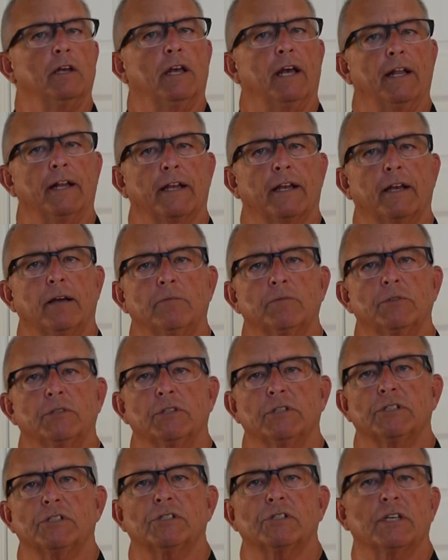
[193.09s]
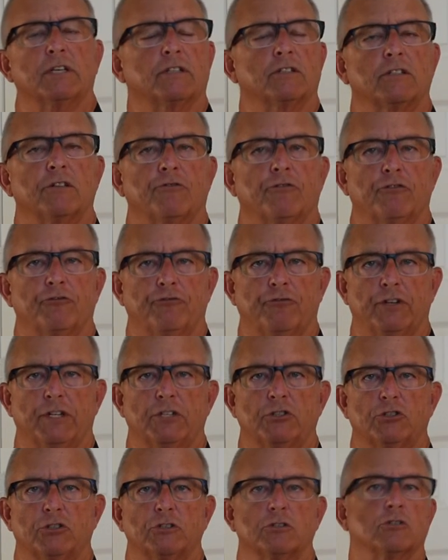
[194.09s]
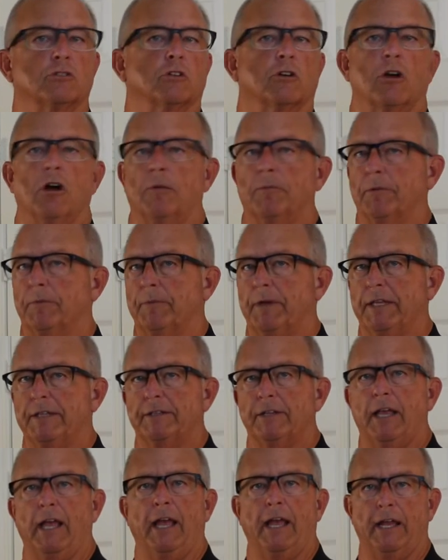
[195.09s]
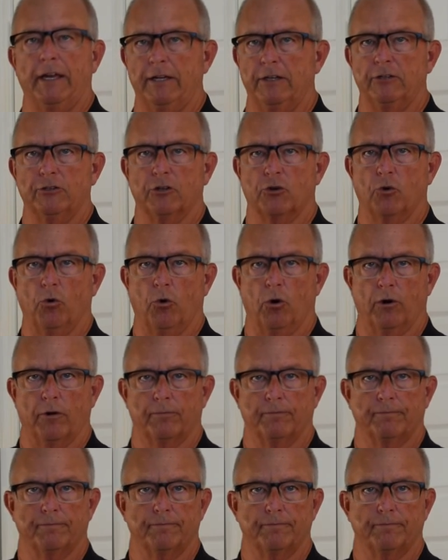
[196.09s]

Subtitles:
And it comes in 6 different finishes to complement any decor.